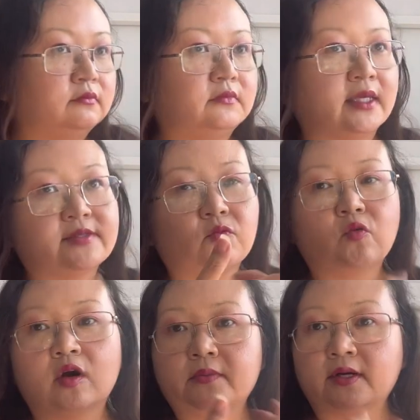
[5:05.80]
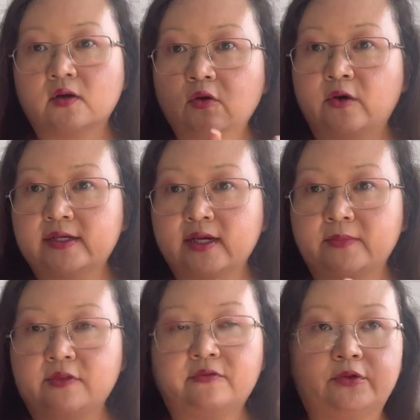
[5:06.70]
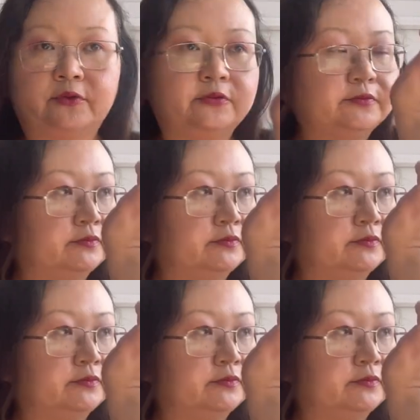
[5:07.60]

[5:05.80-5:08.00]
there's a warmer accord coming through.